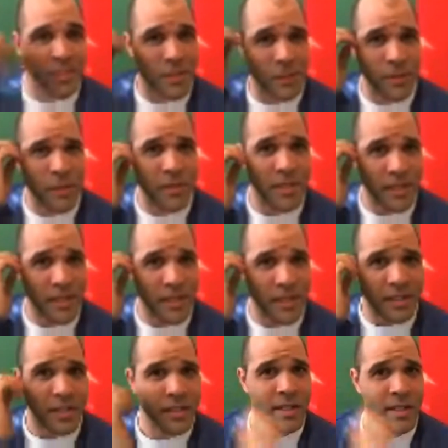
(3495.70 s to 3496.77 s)
prostitutes
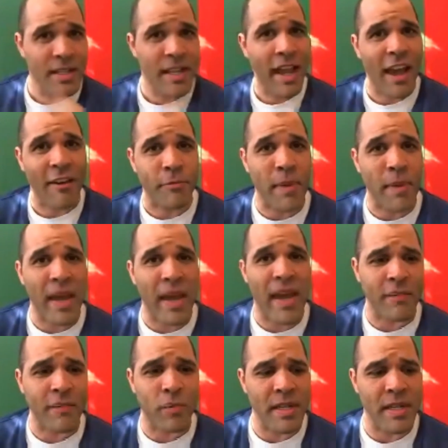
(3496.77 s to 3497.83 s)
and half man,
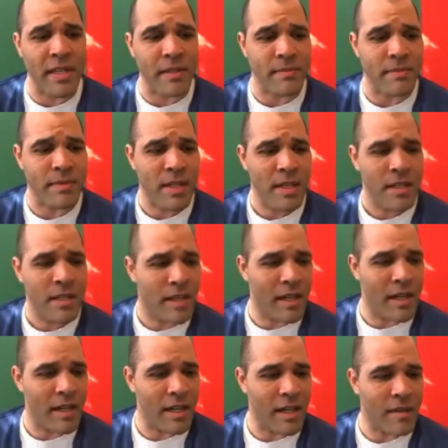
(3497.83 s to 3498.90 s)
half woman.
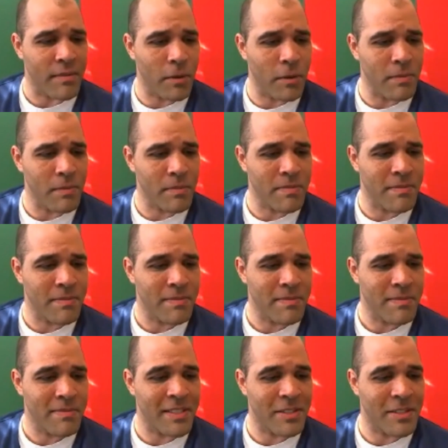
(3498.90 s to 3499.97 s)
Uh, yeah. Nope.
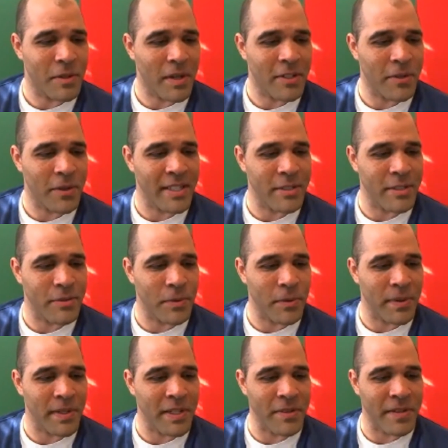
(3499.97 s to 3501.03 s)
Destructoid has
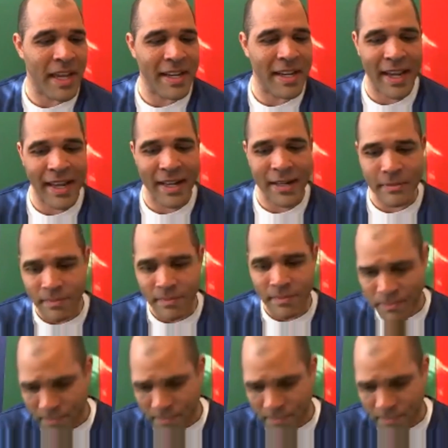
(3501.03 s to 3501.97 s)
ruined you yet again.